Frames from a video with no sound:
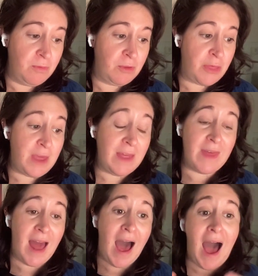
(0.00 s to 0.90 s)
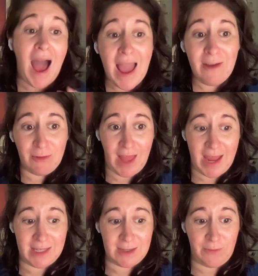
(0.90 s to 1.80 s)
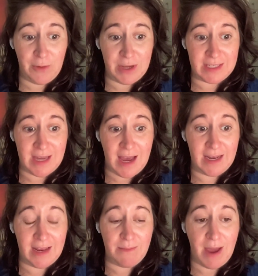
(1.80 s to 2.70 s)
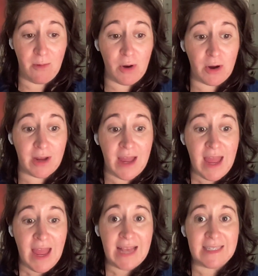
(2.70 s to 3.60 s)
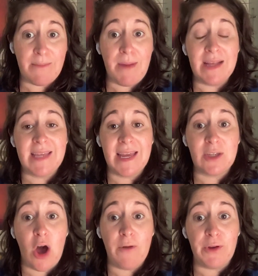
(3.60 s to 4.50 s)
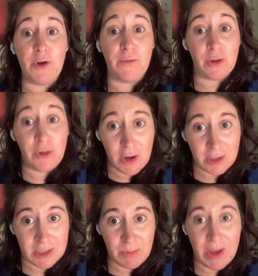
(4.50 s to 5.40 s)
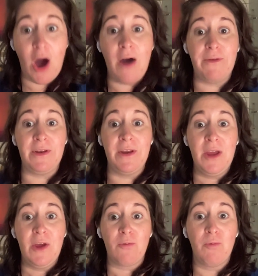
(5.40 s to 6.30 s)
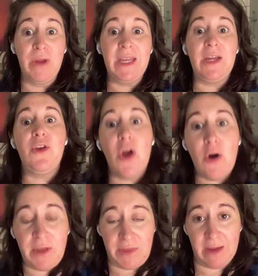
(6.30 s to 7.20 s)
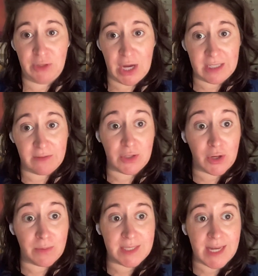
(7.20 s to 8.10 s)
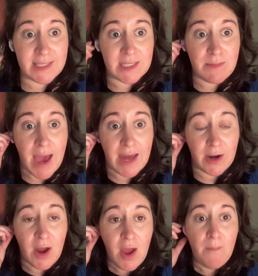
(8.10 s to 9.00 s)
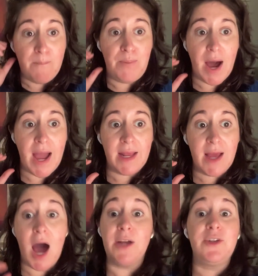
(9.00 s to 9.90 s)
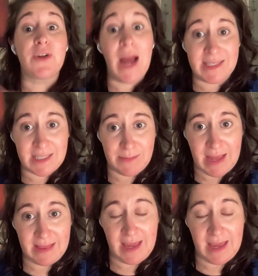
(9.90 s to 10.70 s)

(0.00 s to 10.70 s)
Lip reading: The thing that I like to focus on in my work is that mindset is often overlooked. We often really know that the objective circumstances matter, but underestimate